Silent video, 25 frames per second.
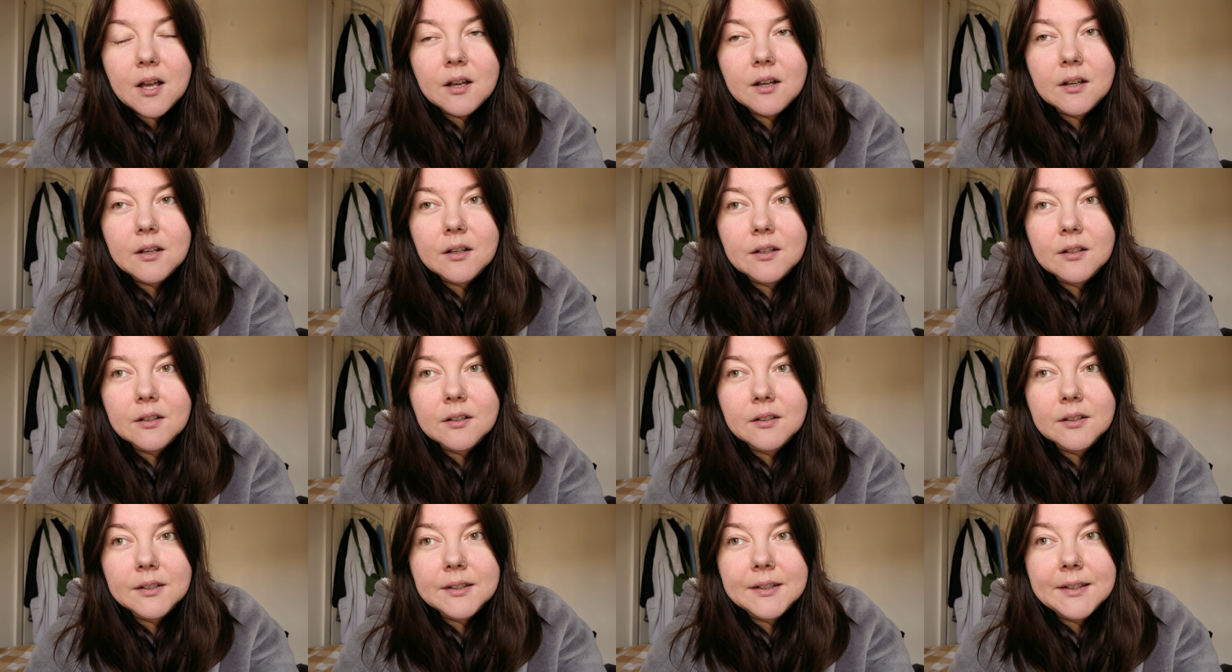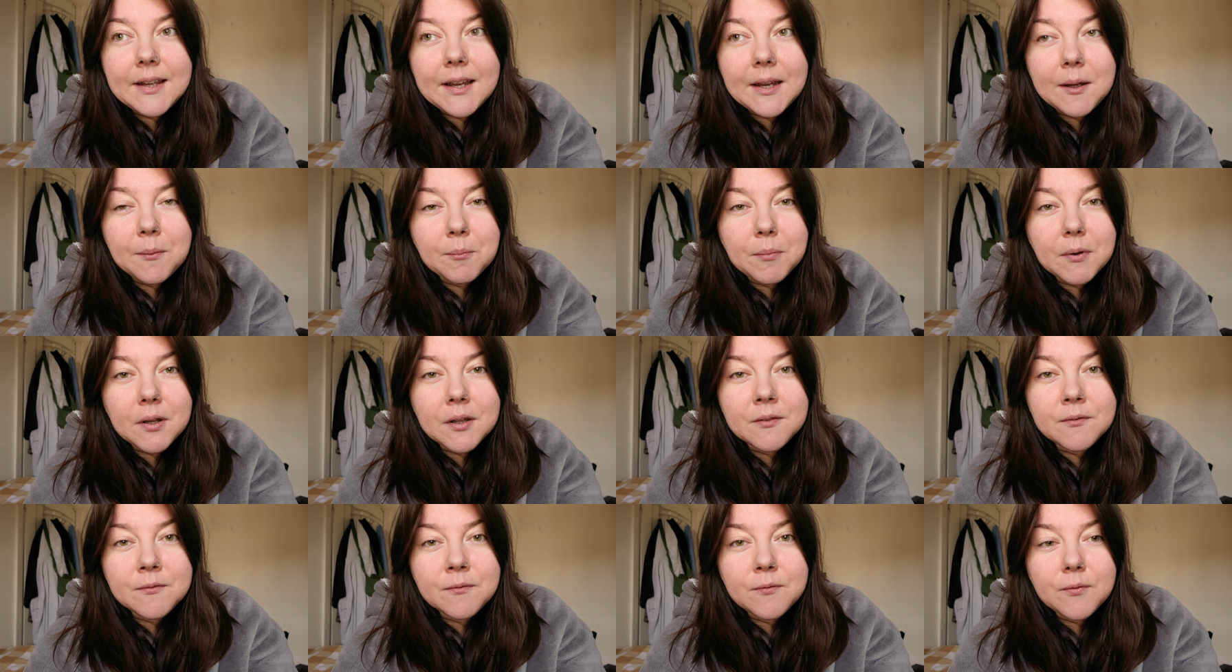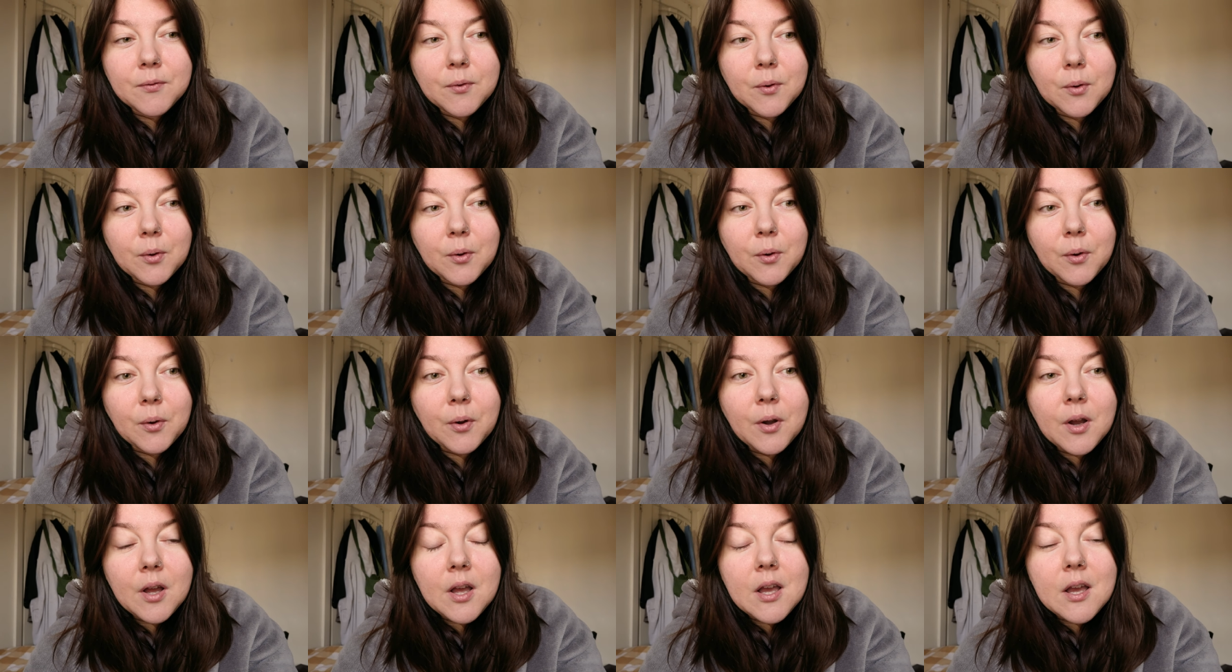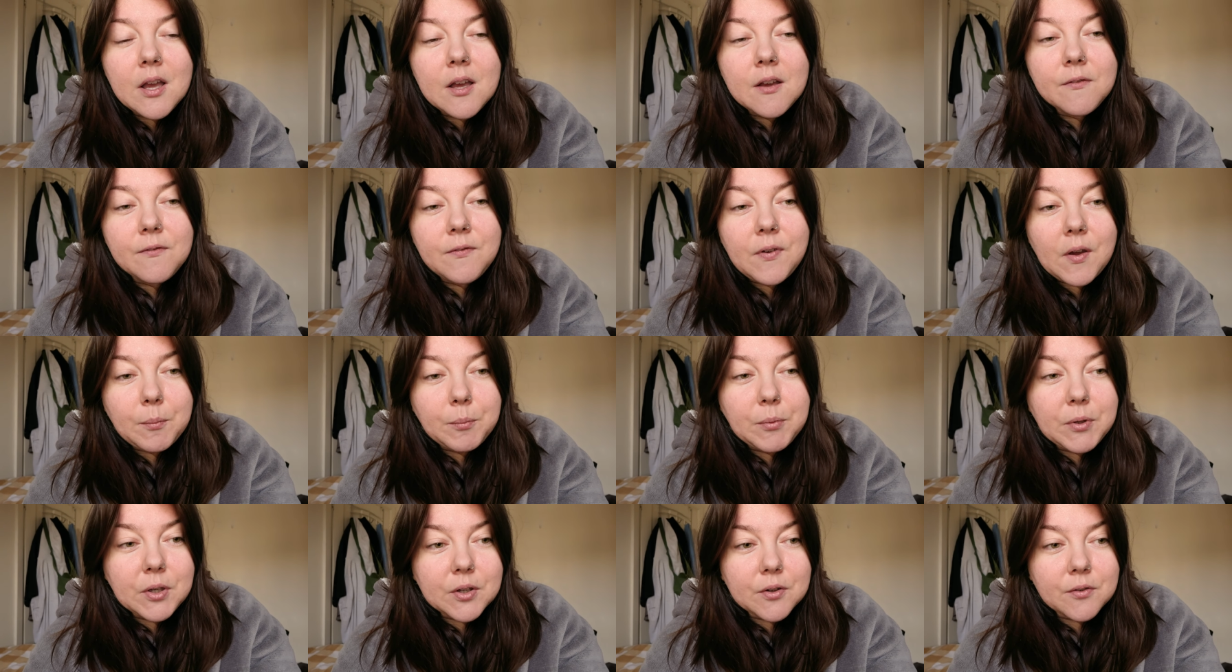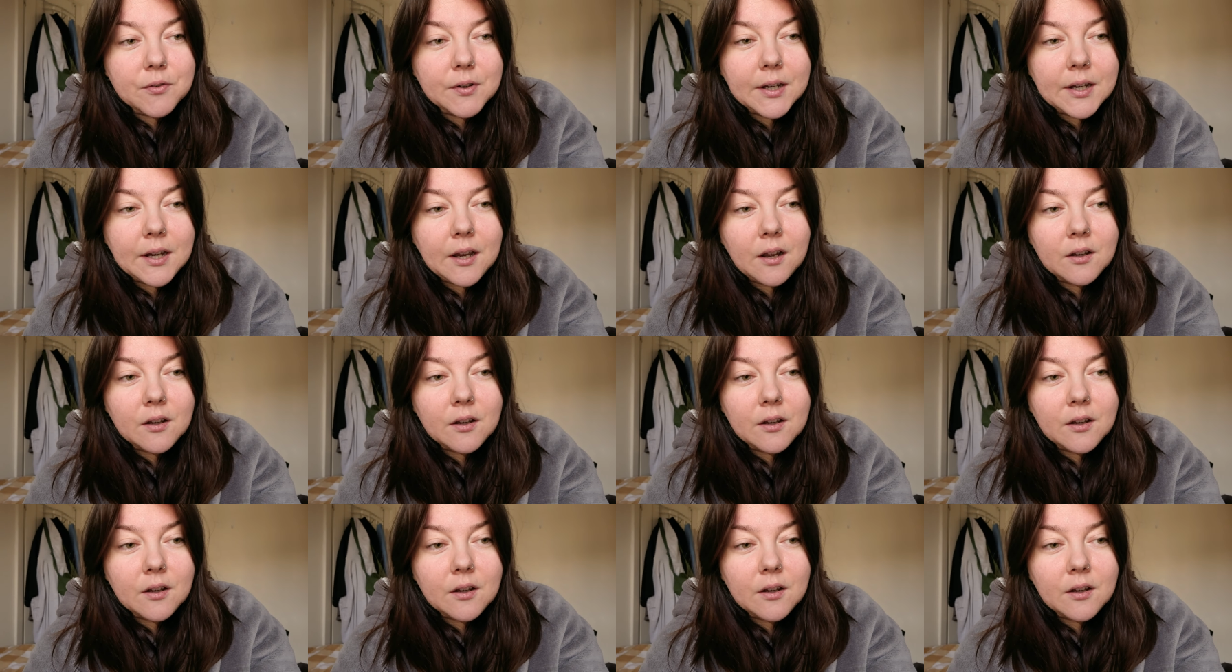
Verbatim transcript: a game plan for February.